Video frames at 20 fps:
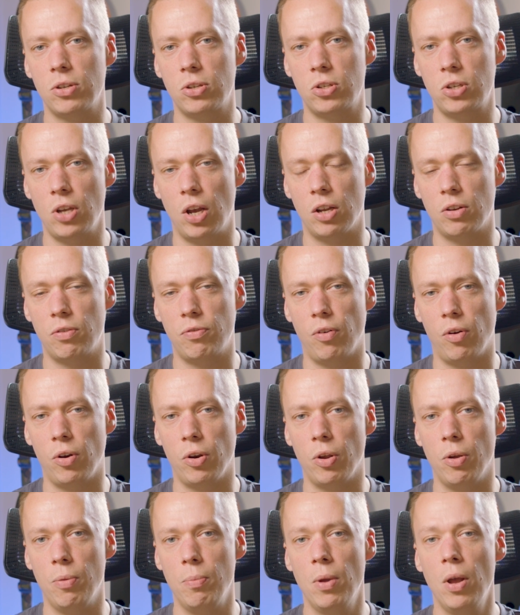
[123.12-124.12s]
of search
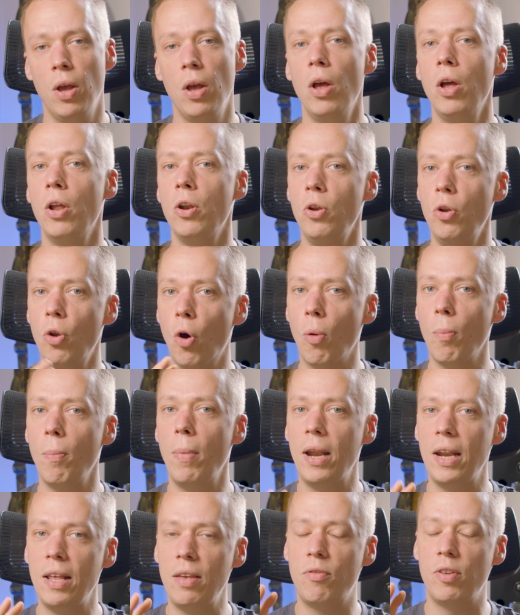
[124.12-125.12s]
volume, not
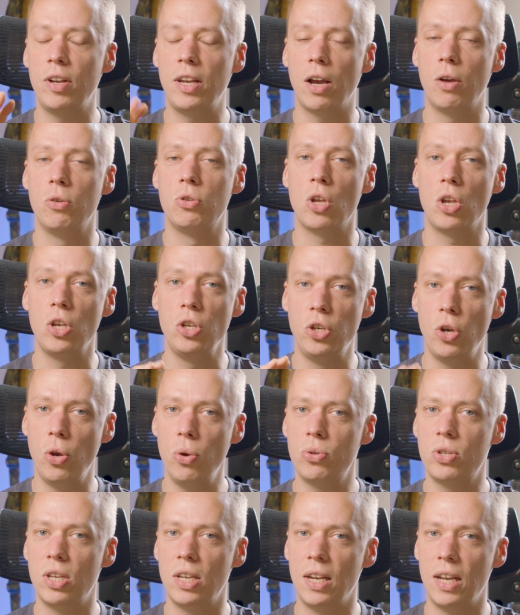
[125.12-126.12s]
many videos
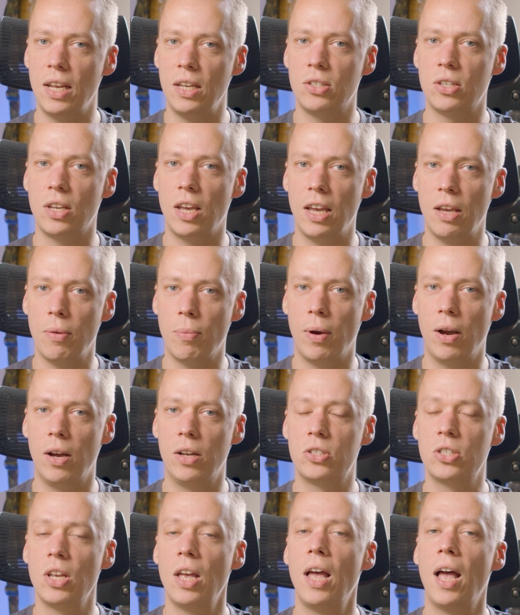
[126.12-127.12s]
using these
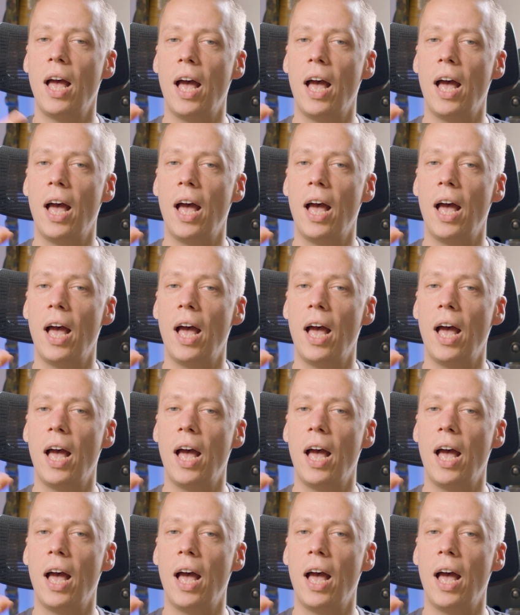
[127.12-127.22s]
keywords,